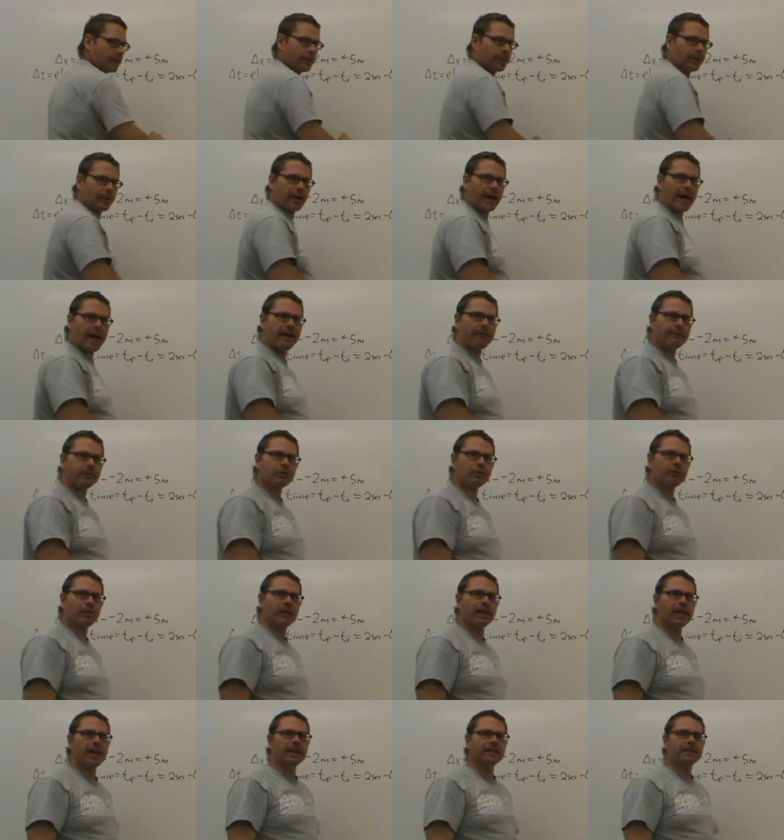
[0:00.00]
The average
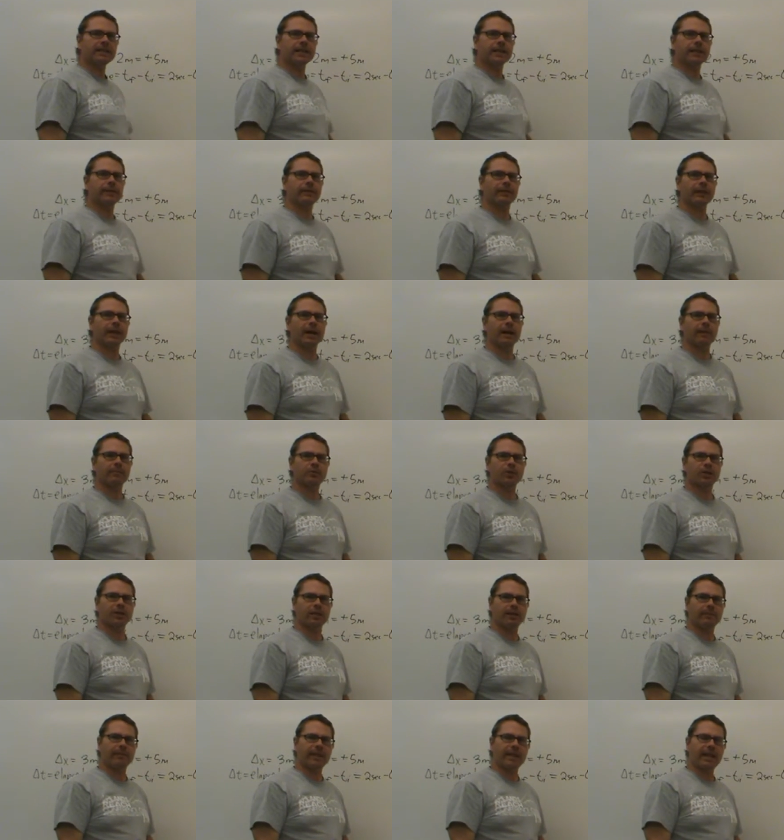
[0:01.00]
velocity of an object
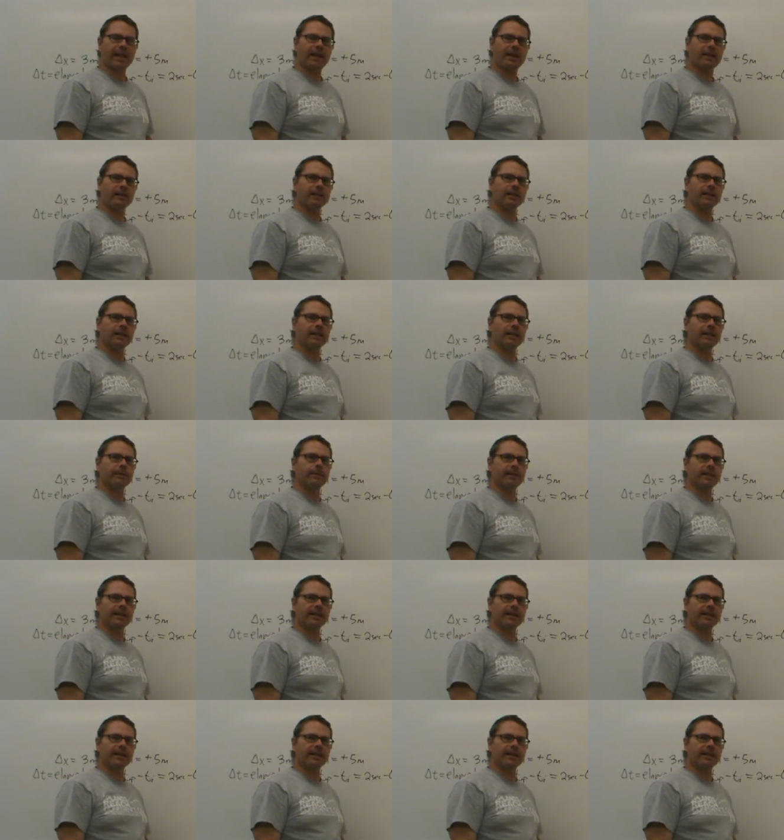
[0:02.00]
can be calculated by